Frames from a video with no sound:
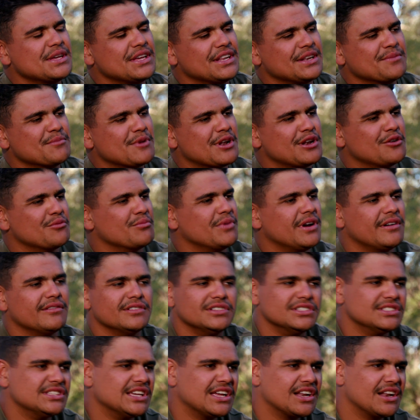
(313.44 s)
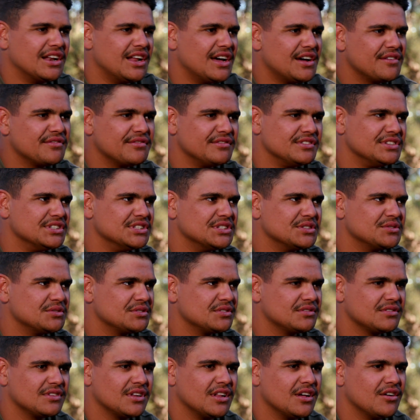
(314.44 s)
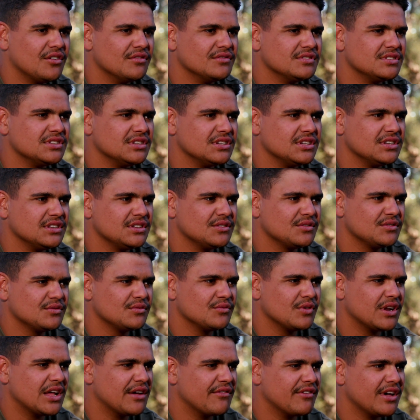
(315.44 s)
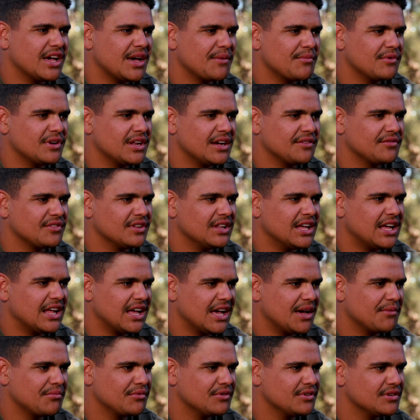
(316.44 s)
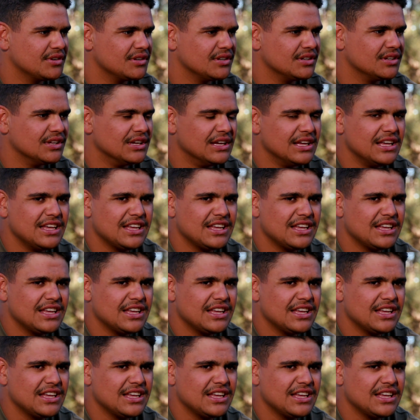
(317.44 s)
and my little brother just had enough, and just you know, obviously whatever happened after that happened, and